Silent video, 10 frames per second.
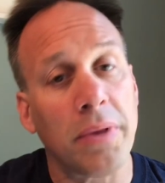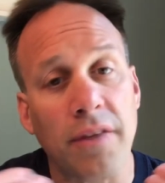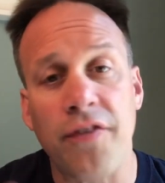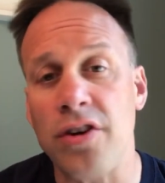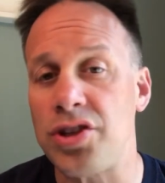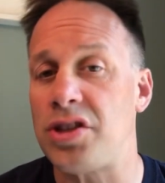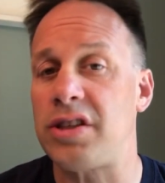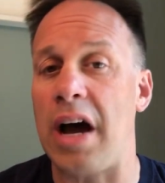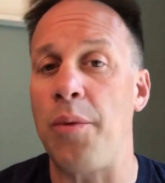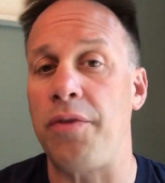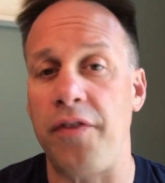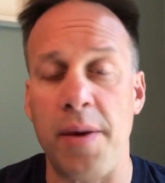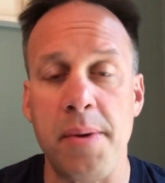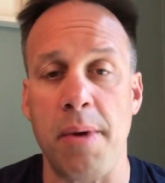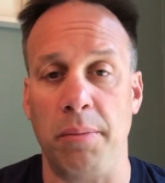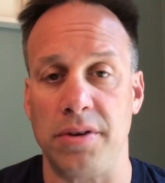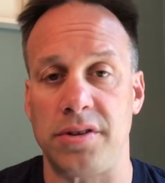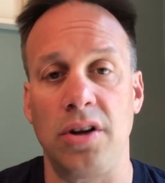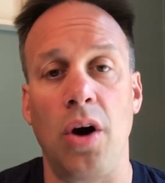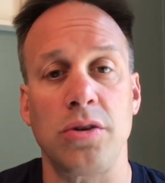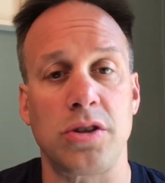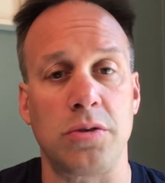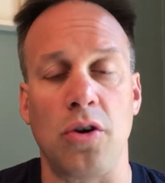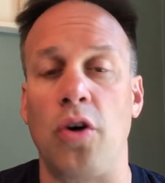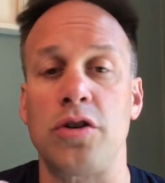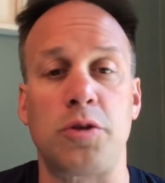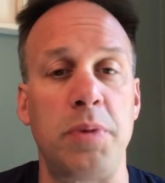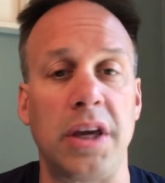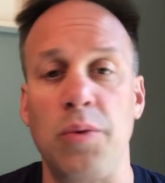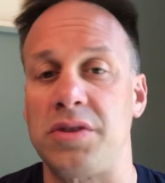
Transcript: first should start with family members, or speaking with